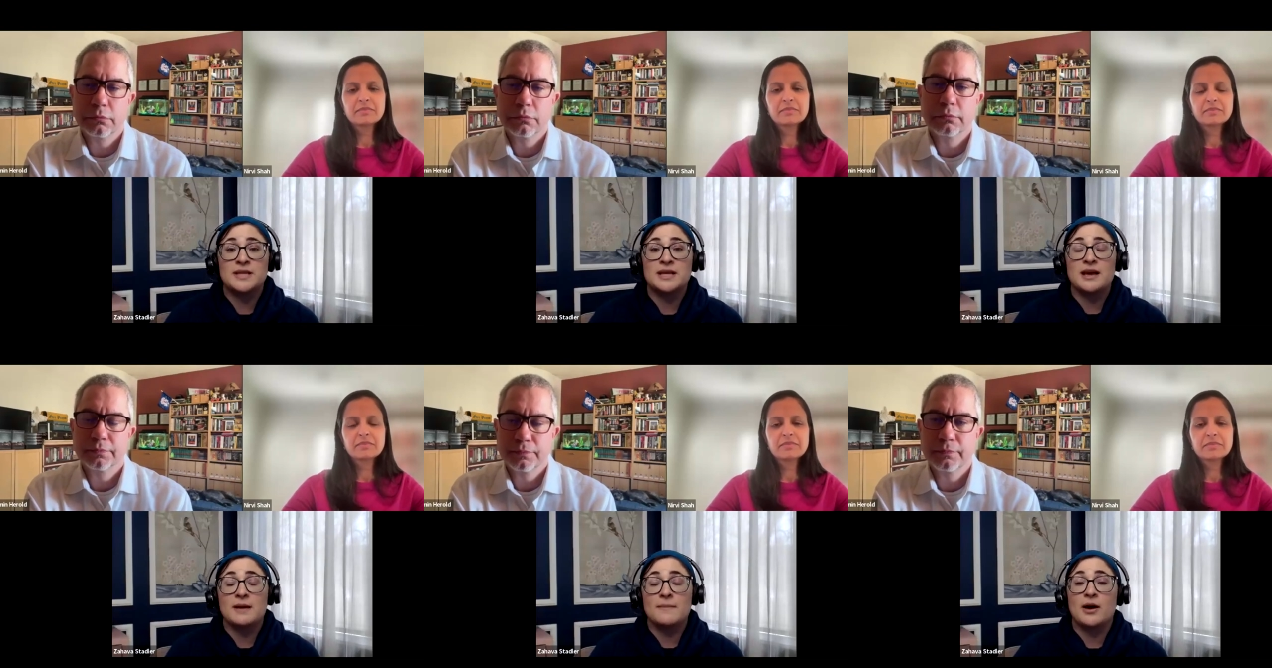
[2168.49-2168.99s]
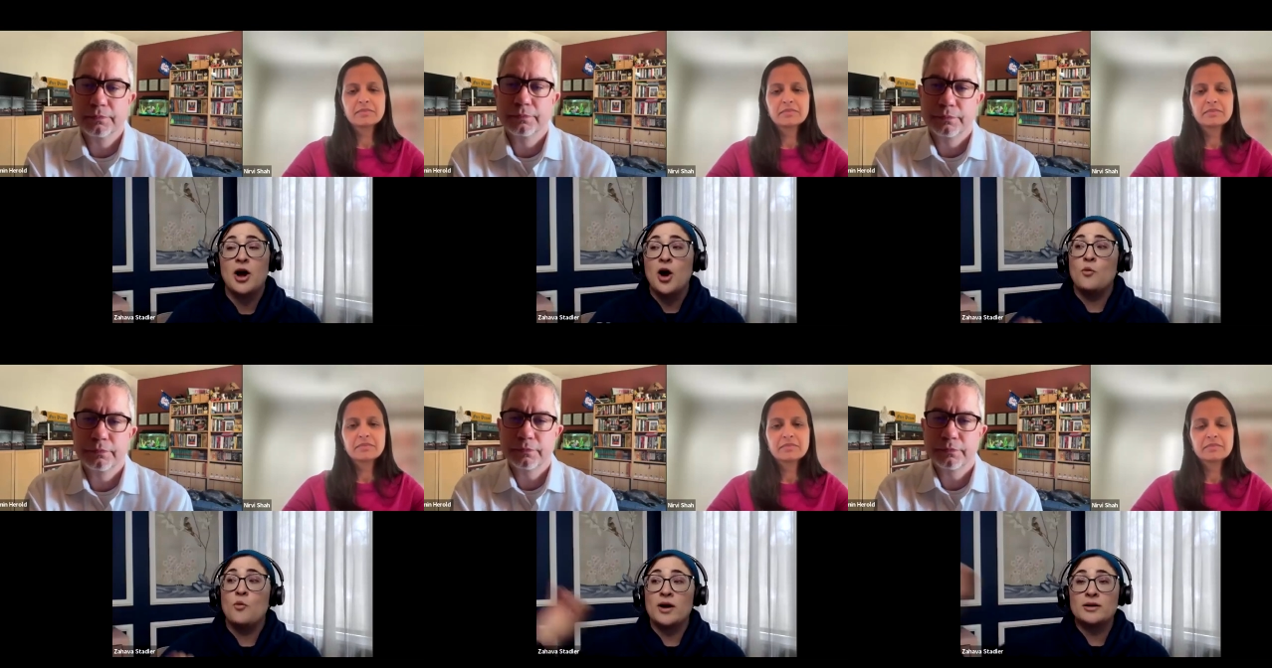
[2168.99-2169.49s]
Speaker 1: thinking about
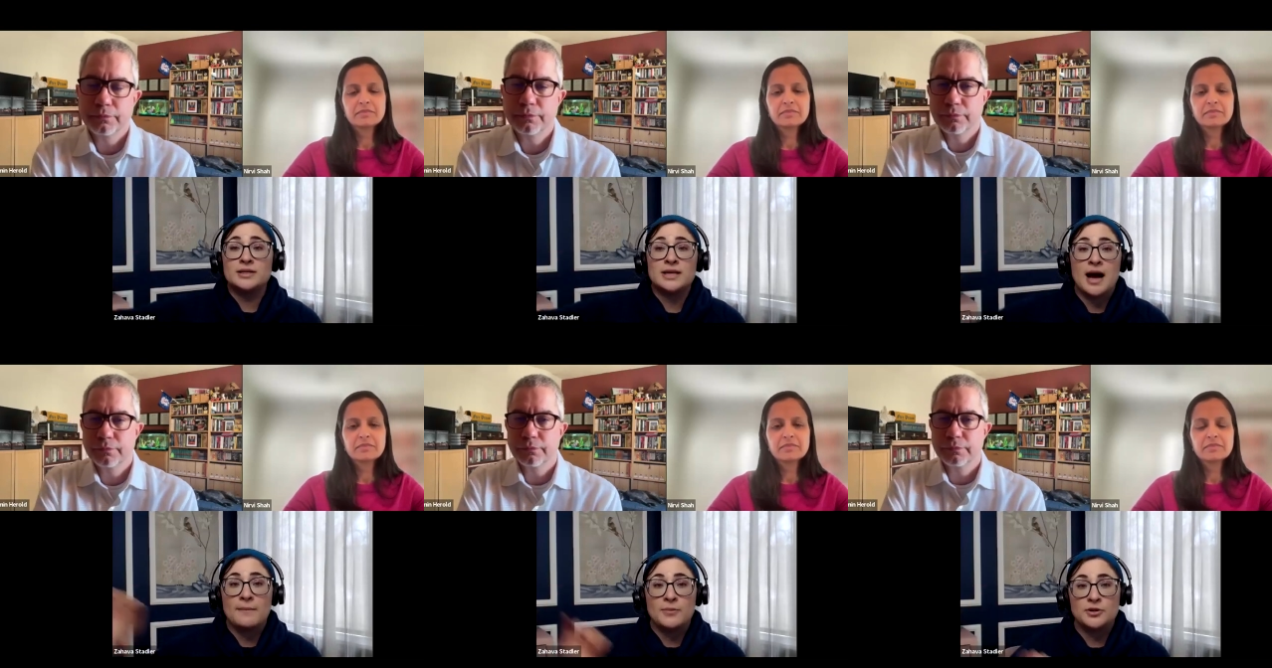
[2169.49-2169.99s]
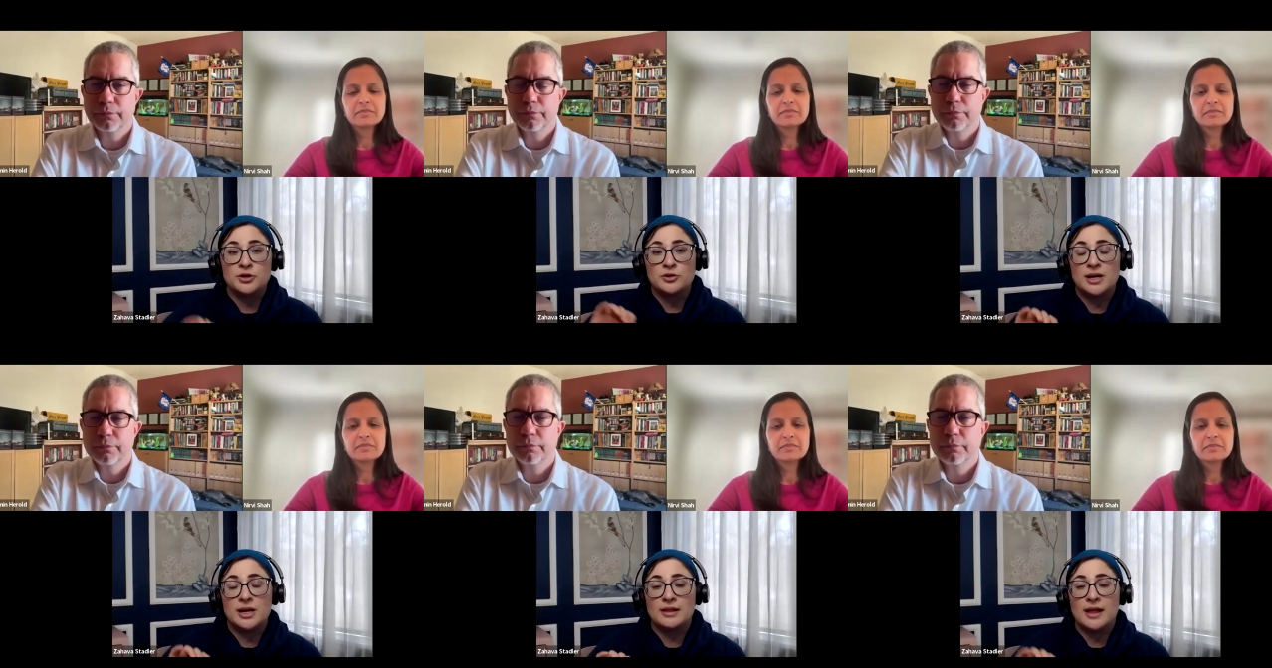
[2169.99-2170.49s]
where does the
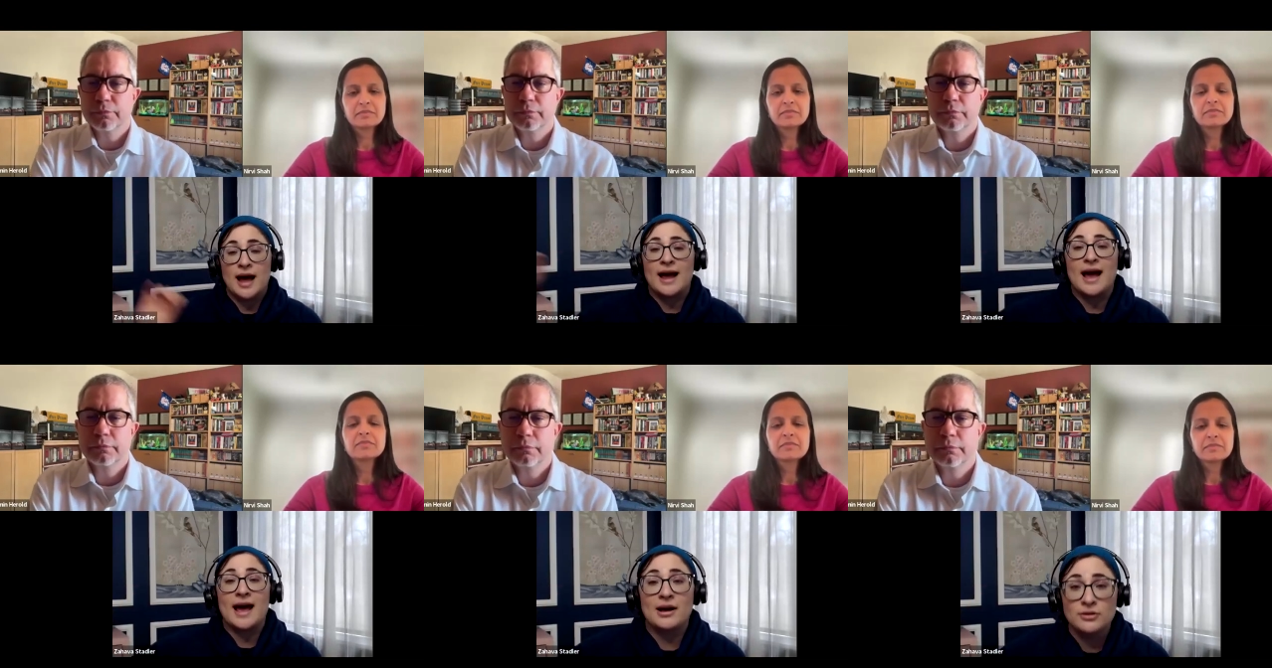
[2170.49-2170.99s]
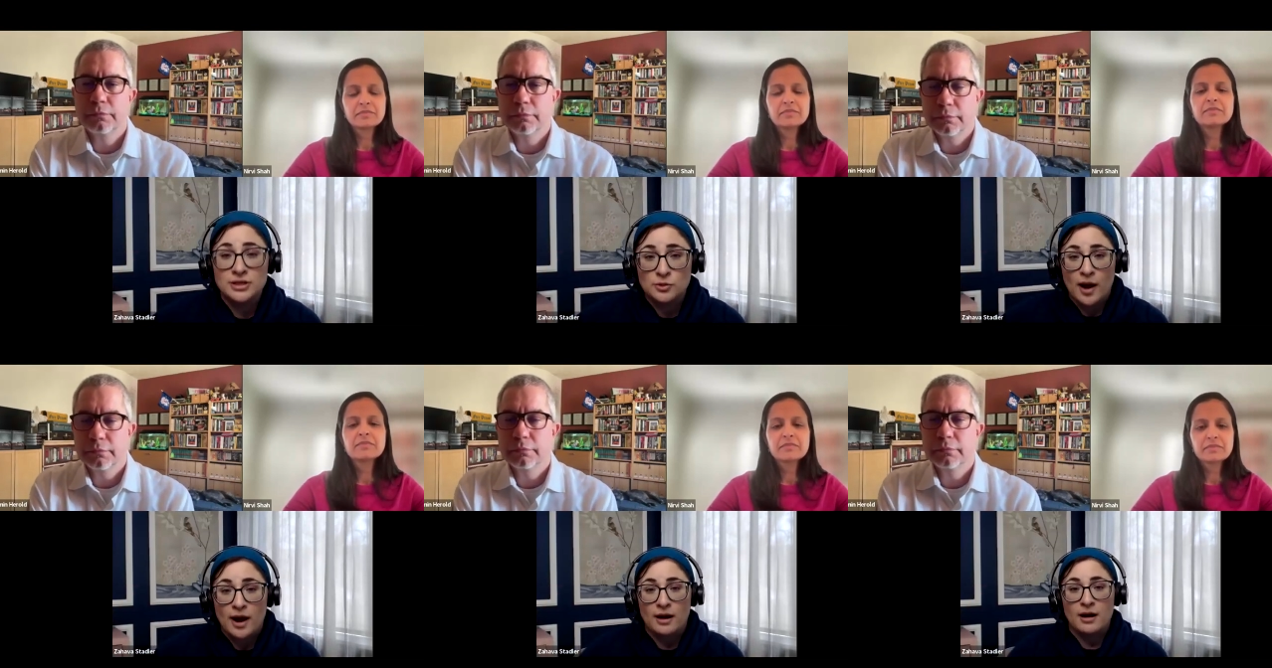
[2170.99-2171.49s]
opportunity lie
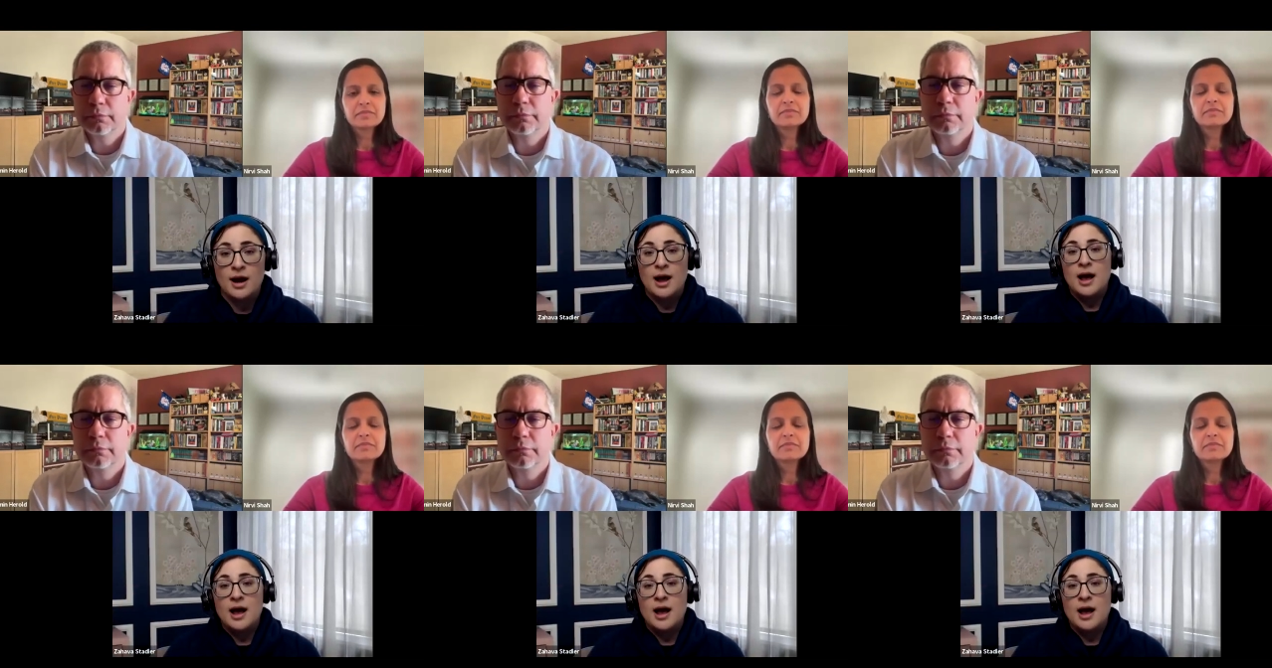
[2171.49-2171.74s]
elsewhere.